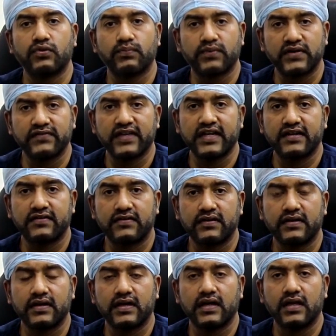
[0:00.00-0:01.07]
to prevent
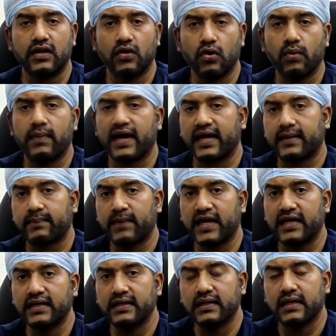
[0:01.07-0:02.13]
low back
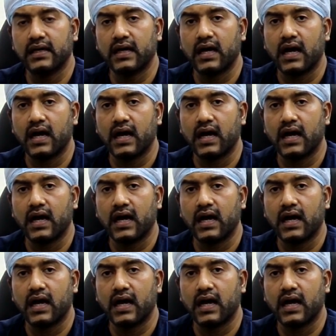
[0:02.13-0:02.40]
pain,